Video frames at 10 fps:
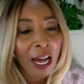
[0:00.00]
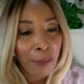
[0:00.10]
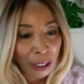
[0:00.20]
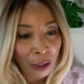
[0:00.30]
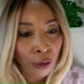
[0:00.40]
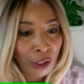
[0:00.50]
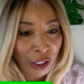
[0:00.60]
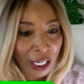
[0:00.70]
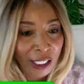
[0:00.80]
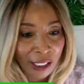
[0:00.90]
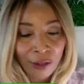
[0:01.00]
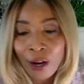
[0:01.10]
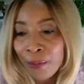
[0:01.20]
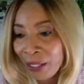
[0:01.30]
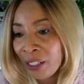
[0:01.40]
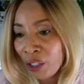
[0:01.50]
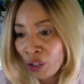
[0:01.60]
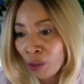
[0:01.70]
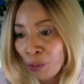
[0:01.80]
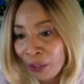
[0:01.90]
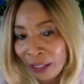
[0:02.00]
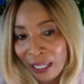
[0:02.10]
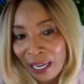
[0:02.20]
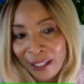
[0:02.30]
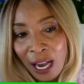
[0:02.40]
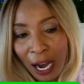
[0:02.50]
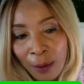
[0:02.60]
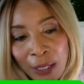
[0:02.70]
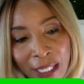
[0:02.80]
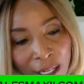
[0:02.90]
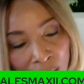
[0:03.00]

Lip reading: a bakuchiol serum in the Khichi Beauty line. How many of